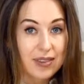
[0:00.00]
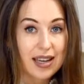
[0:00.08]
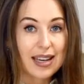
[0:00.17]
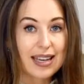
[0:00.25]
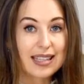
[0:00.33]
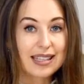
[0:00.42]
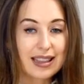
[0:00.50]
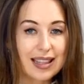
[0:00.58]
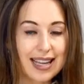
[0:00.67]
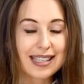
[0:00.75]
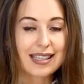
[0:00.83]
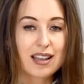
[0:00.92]
is
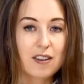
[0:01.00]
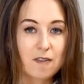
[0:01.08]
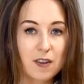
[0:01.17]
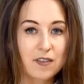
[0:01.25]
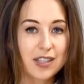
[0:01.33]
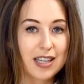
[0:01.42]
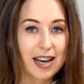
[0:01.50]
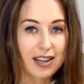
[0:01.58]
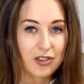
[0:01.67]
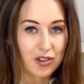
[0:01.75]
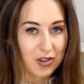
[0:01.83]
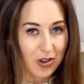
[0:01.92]
less than
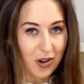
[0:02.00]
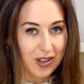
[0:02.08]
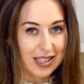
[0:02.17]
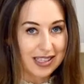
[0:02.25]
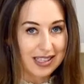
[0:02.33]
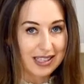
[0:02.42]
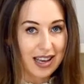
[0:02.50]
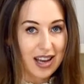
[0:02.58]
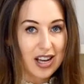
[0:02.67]
$1,500.